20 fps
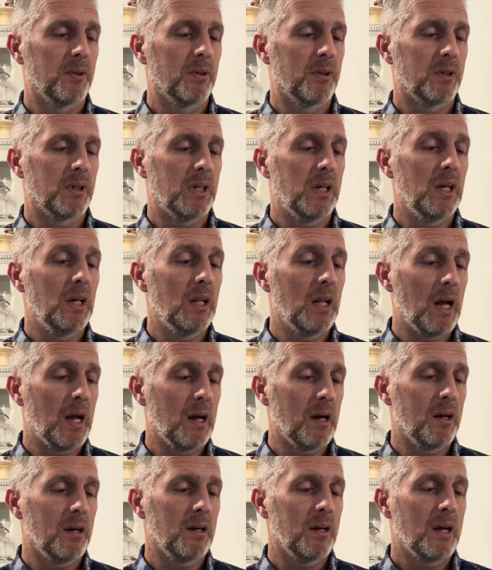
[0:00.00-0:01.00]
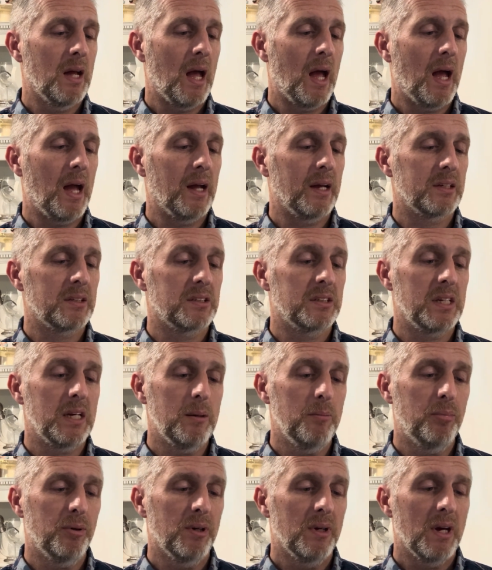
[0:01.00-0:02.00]
Kila,
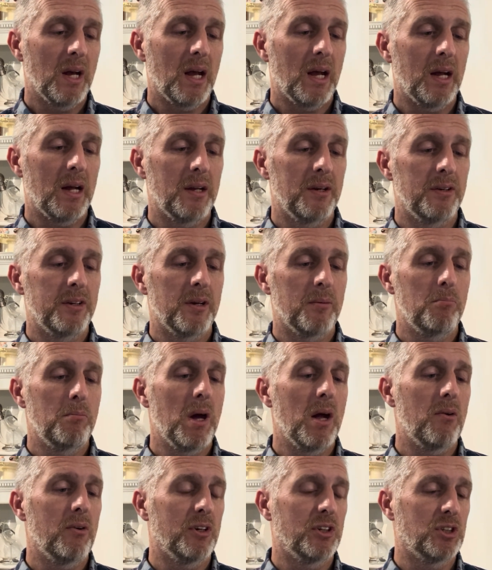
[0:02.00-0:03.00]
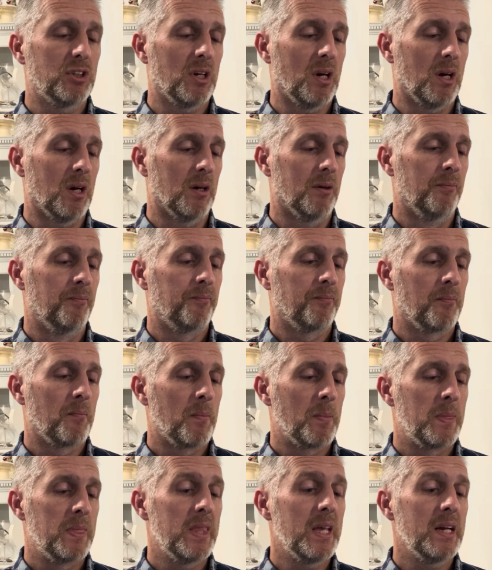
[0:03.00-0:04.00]
Akzib, and Marashah,
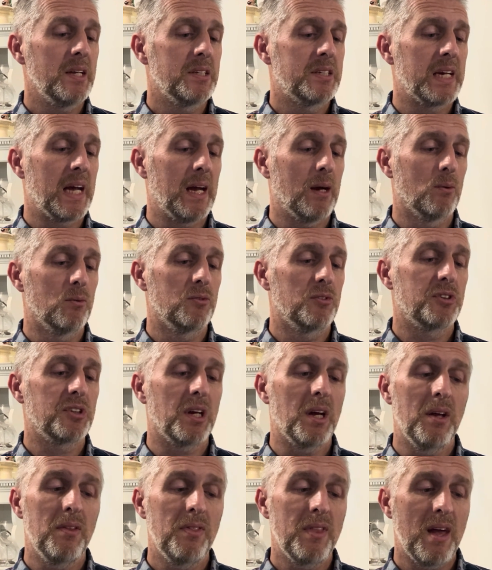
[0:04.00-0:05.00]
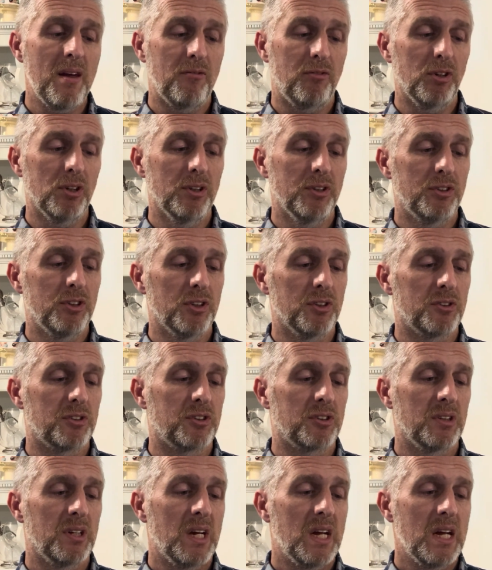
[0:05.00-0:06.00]
9 towns and their
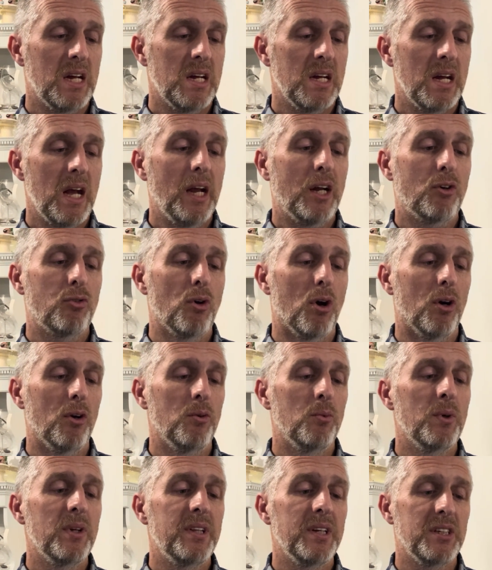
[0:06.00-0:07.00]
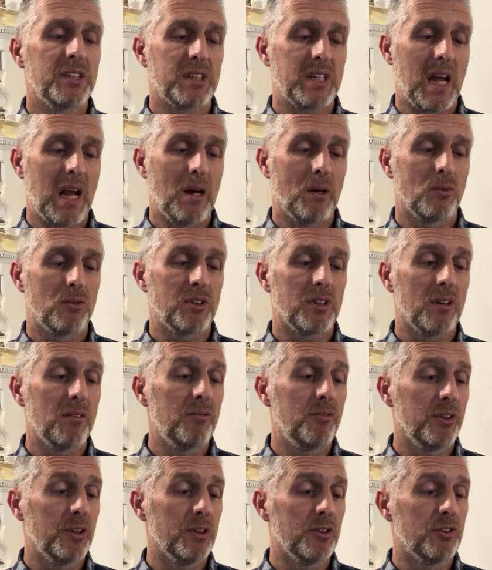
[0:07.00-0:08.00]
villages. Ekron with its towns and
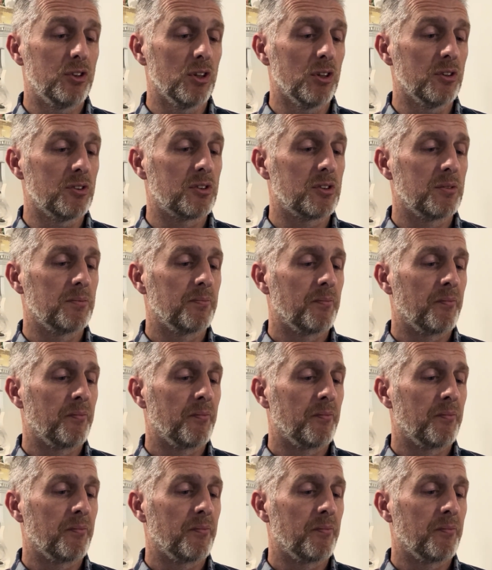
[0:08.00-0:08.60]
villages.